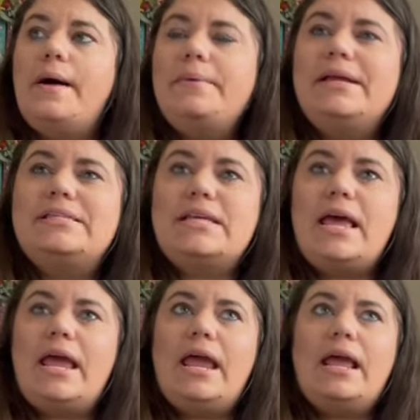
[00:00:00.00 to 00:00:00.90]
It's
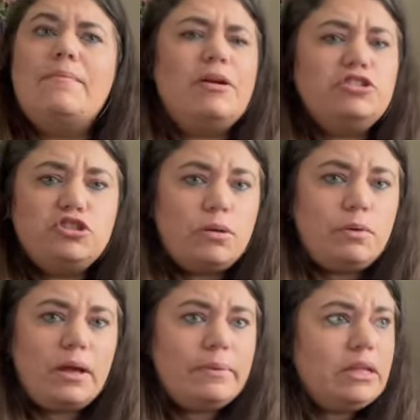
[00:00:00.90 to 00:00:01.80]
a Marriage in
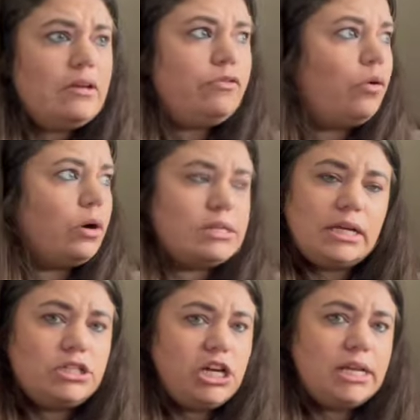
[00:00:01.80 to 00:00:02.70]
Trouble, I believe, or a
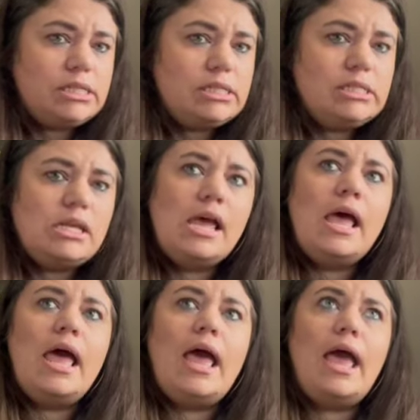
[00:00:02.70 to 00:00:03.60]
Second Chance.
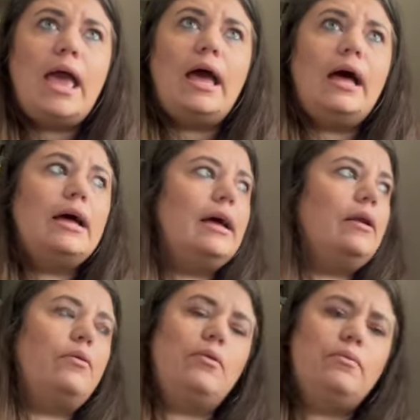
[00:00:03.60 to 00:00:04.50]
And I
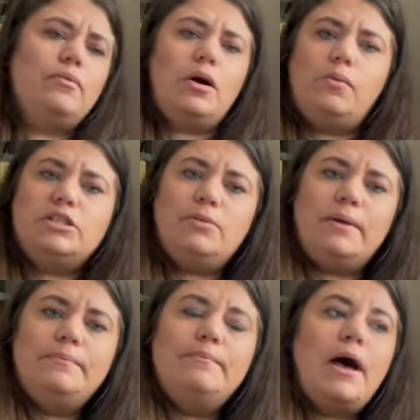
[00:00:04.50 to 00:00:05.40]
don't know which
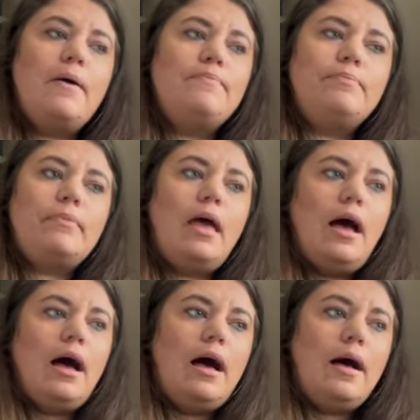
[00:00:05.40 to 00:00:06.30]
one, but
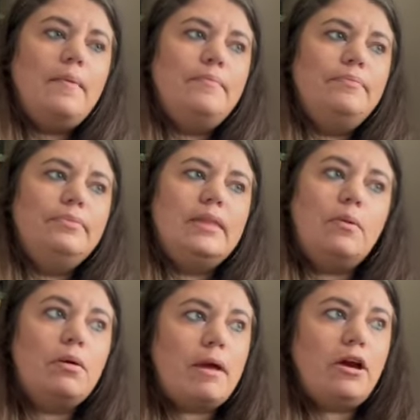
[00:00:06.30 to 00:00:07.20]
they
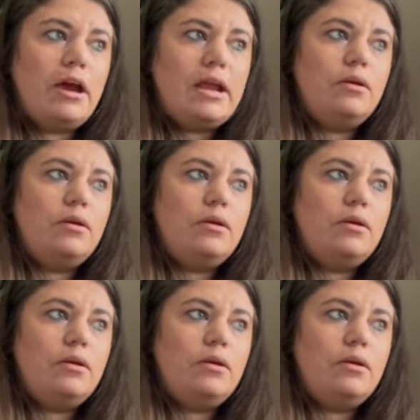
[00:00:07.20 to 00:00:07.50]
were married